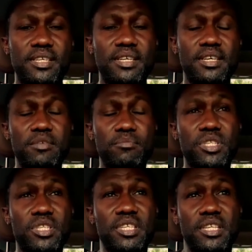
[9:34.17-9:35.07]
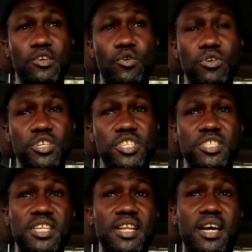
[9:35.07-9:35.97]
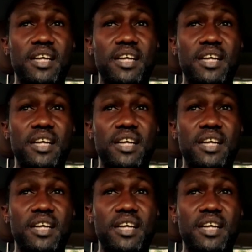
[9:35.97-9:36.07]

Yes. But the onus is still on